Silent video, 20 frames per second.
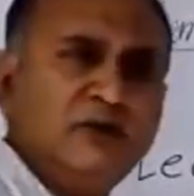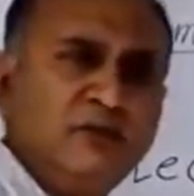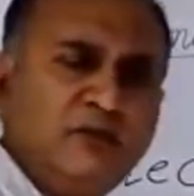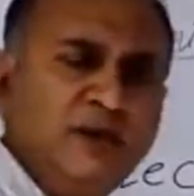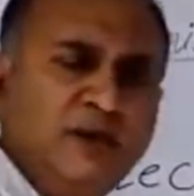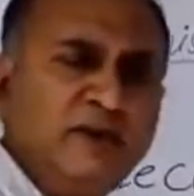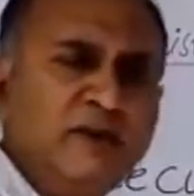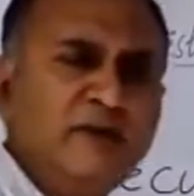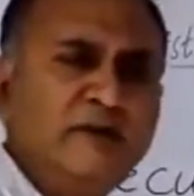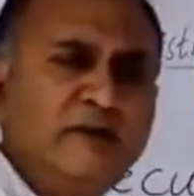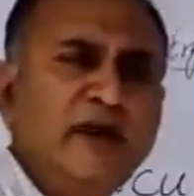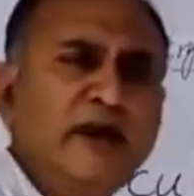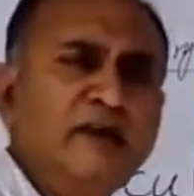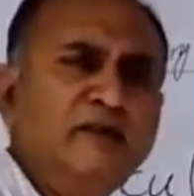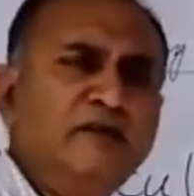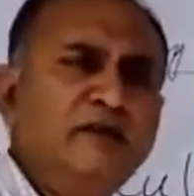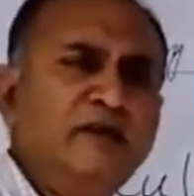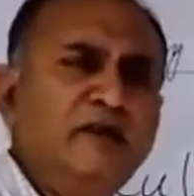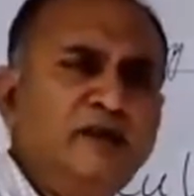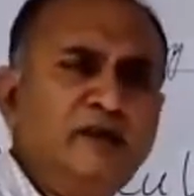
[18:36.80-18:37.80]
molecular mass,
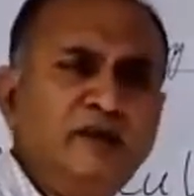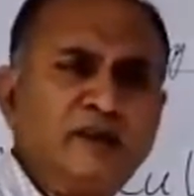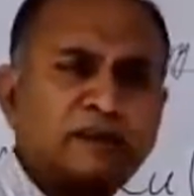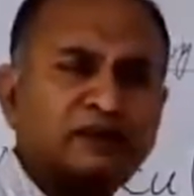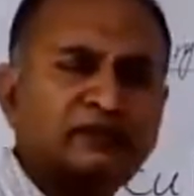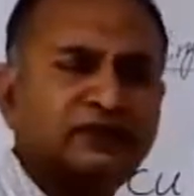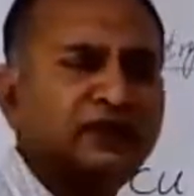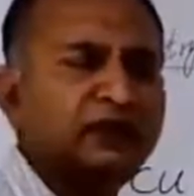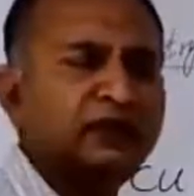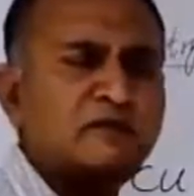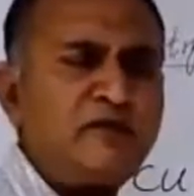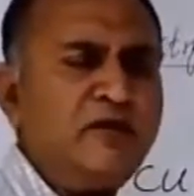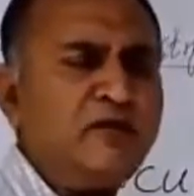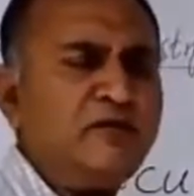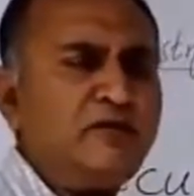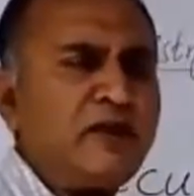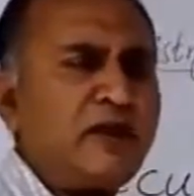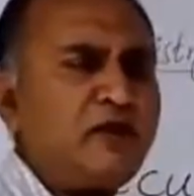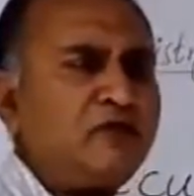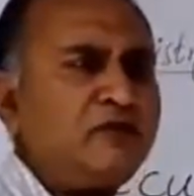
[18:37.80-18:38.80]
yesterday we have
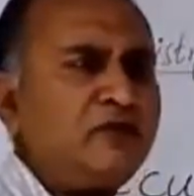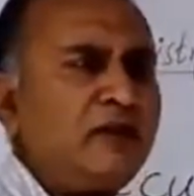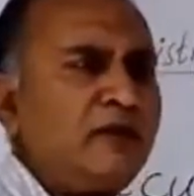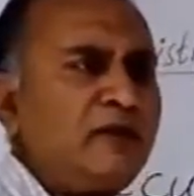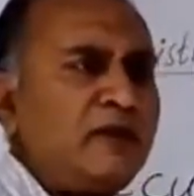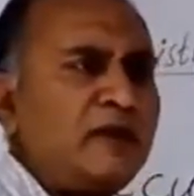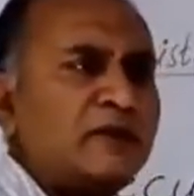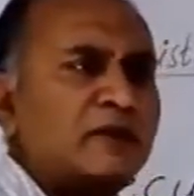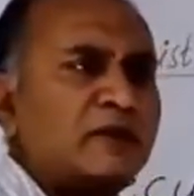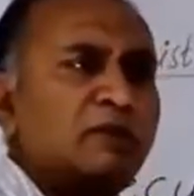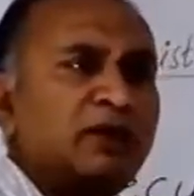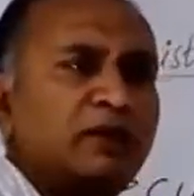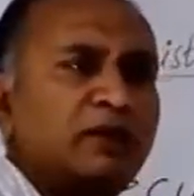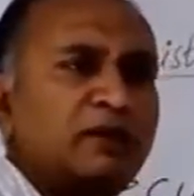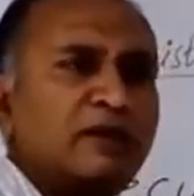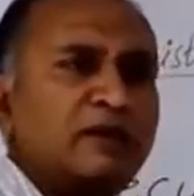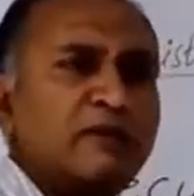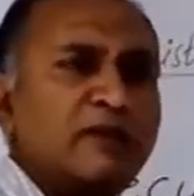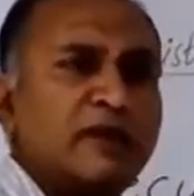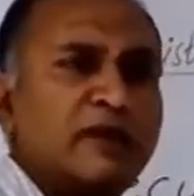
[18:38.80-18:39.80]
found the
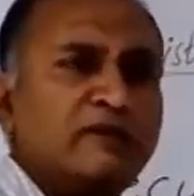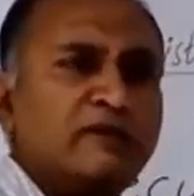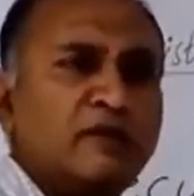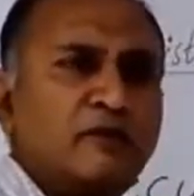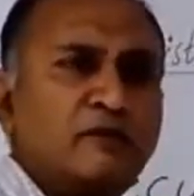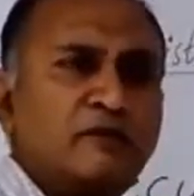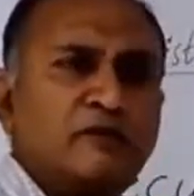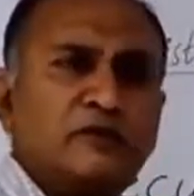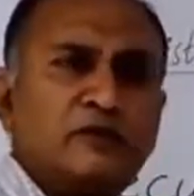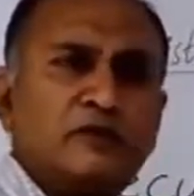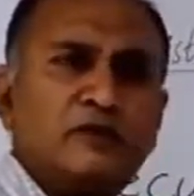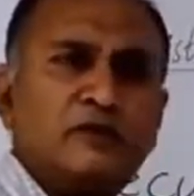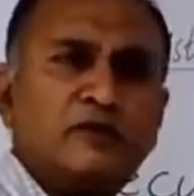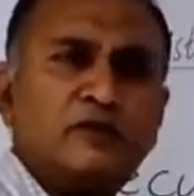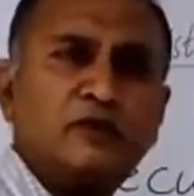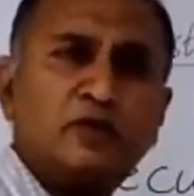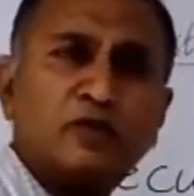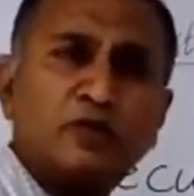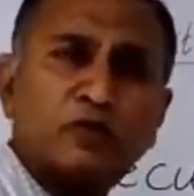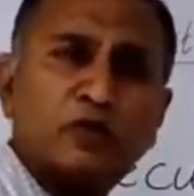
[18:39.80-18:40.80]
molecular mass of
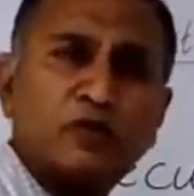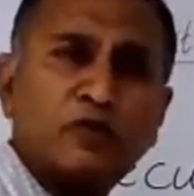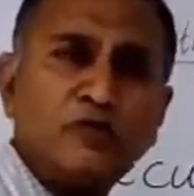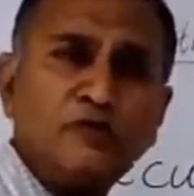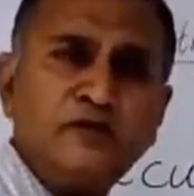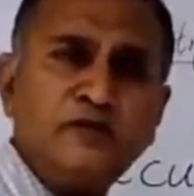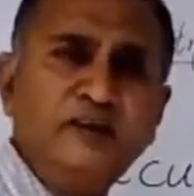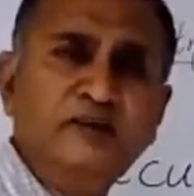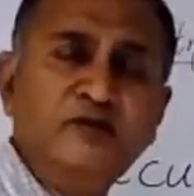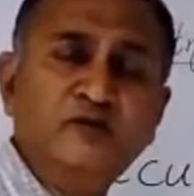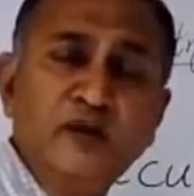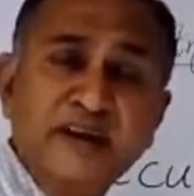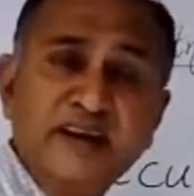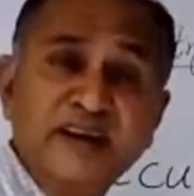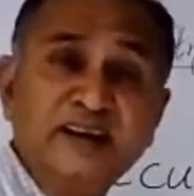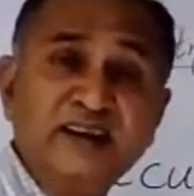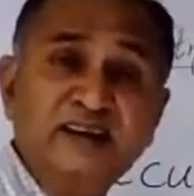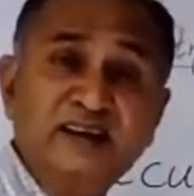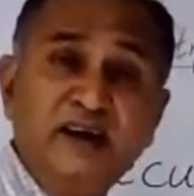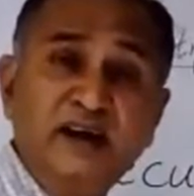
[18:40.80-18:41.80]
glucose, it's
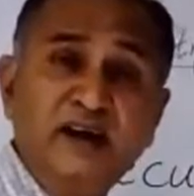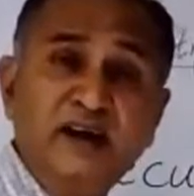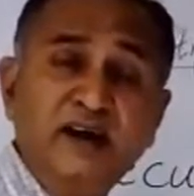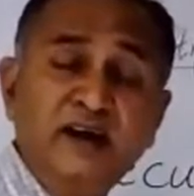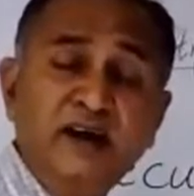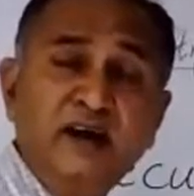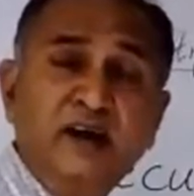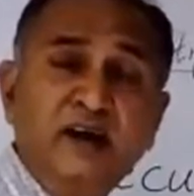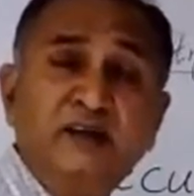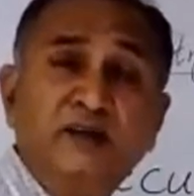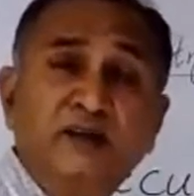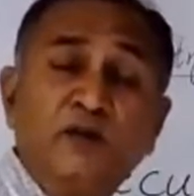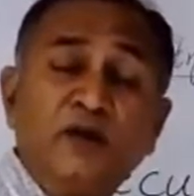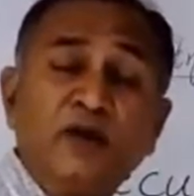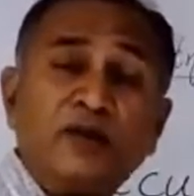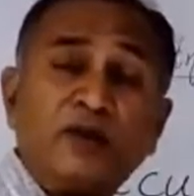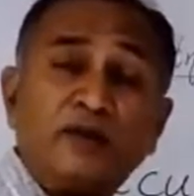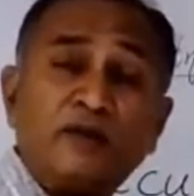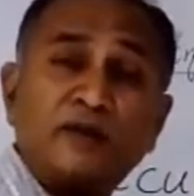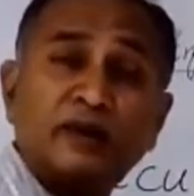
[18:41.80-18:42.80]
180, the
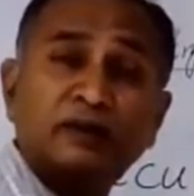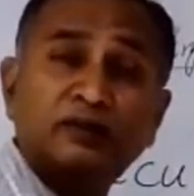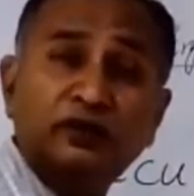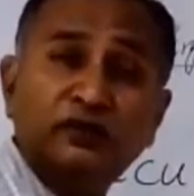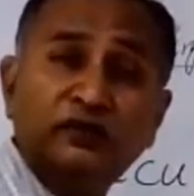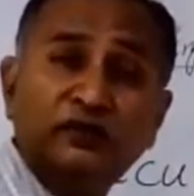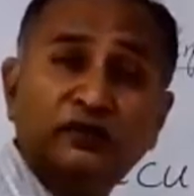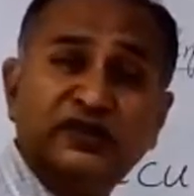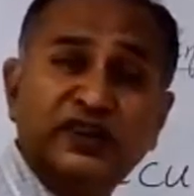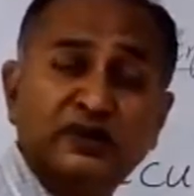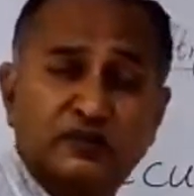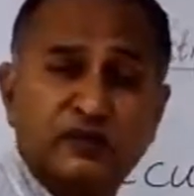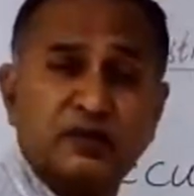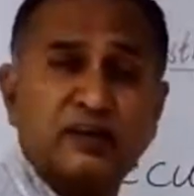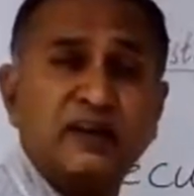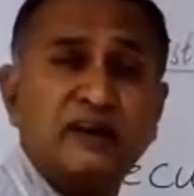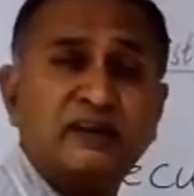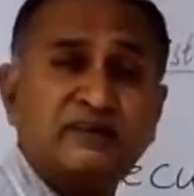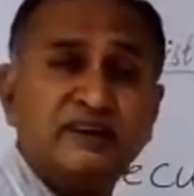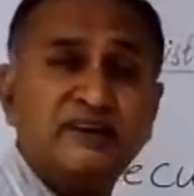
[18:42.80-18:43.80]
molecular mass of sulfuric
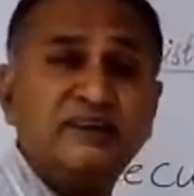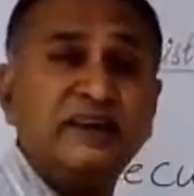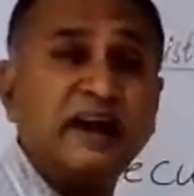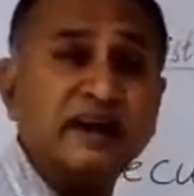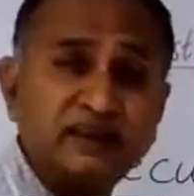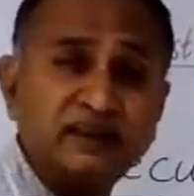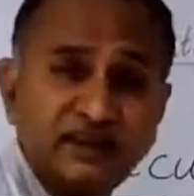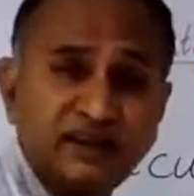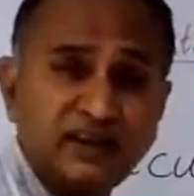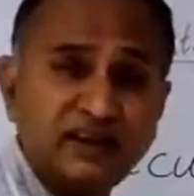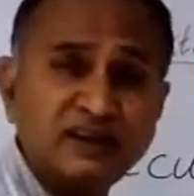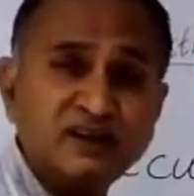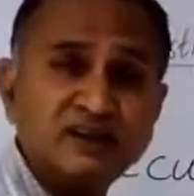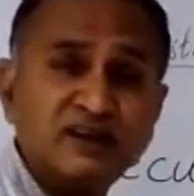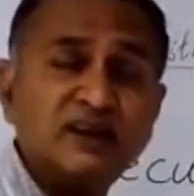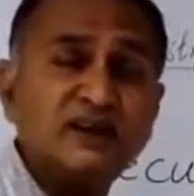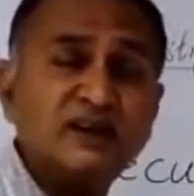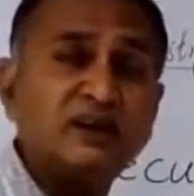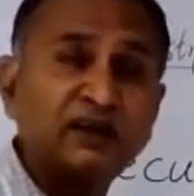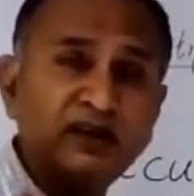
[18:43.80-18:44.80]
acid, 98,
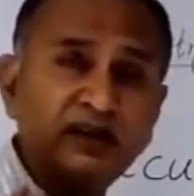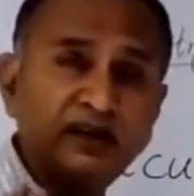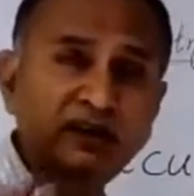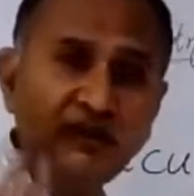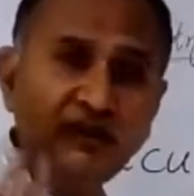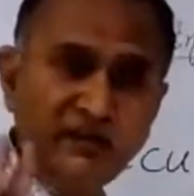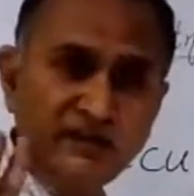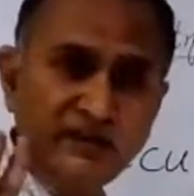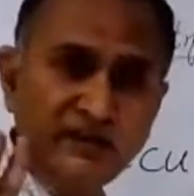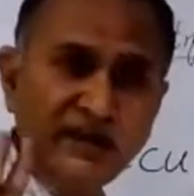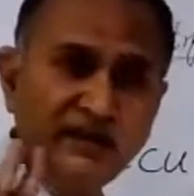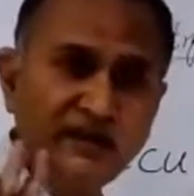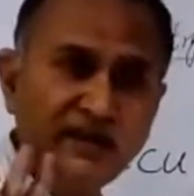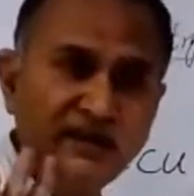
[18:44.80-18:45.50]
all right?